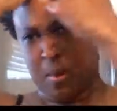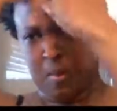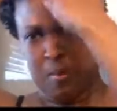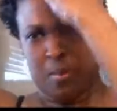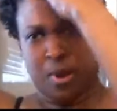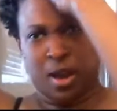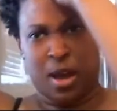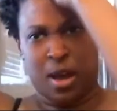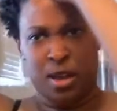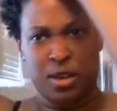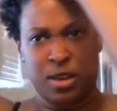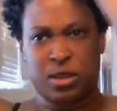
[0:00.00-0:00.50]

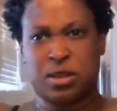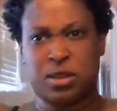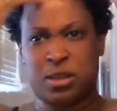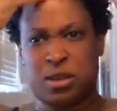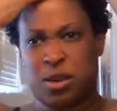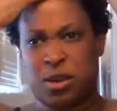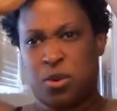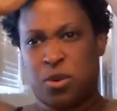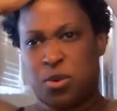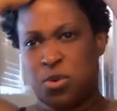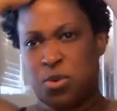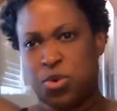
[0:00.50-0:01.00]
But I just
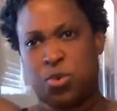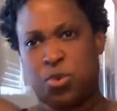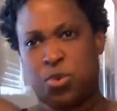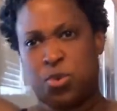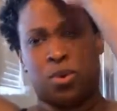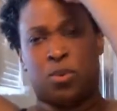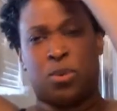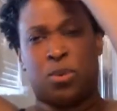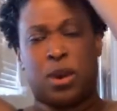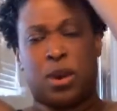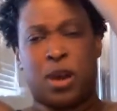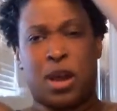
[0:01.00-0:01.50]
go
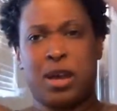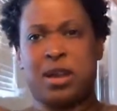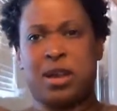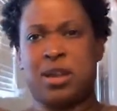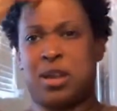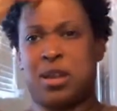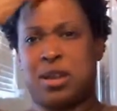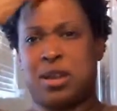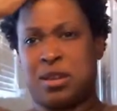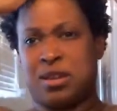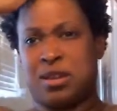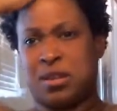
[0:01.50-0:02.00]
through and I
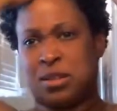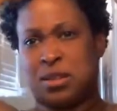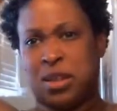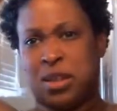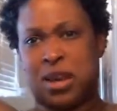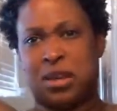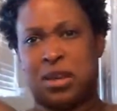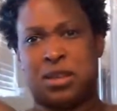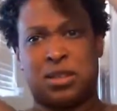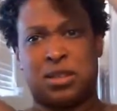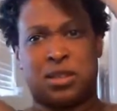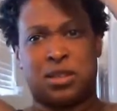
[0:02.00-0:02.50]

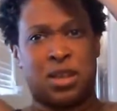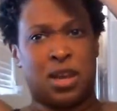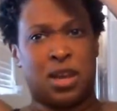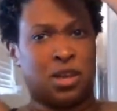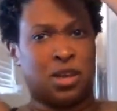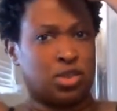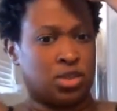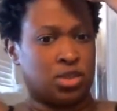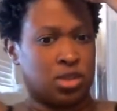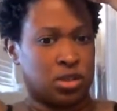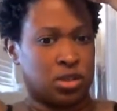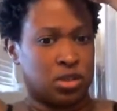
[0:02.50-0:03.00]
take
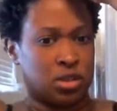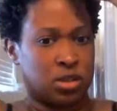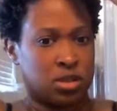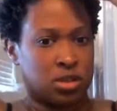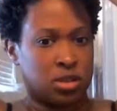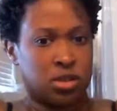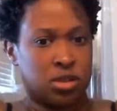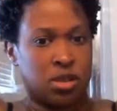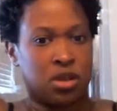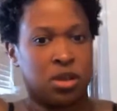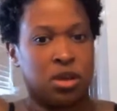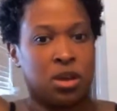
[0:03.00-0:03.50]

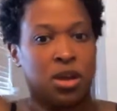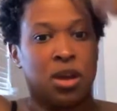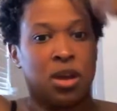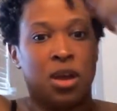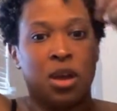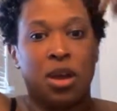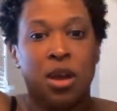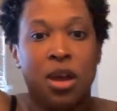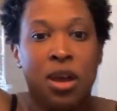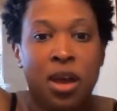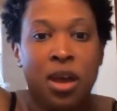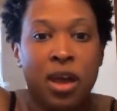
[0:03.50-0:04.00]
sections
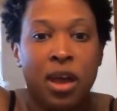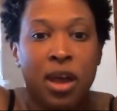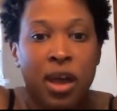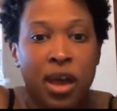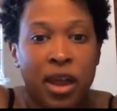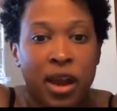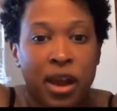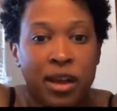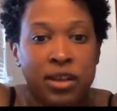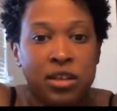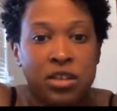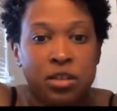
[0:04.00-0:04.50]

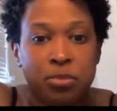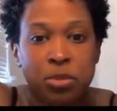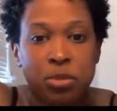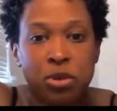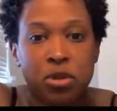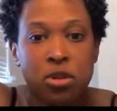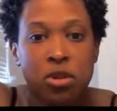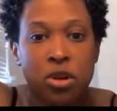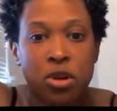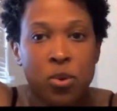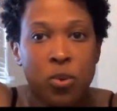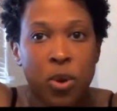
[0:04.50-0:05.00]
and I just
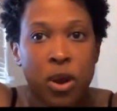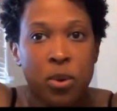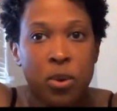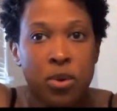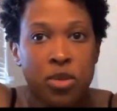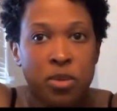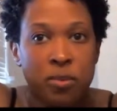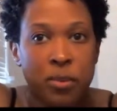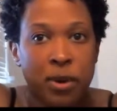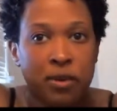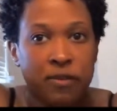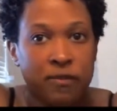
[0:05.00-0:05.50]
pull it away
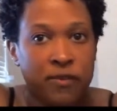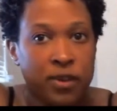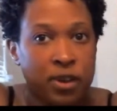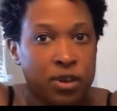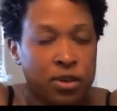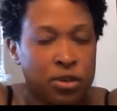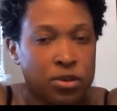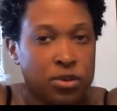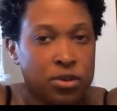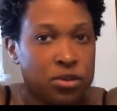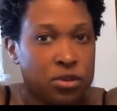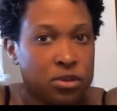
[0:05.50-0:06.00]
with my
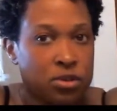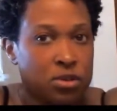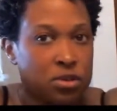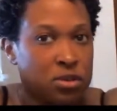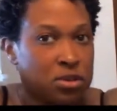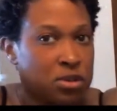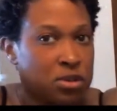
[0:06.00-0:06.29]
fingers.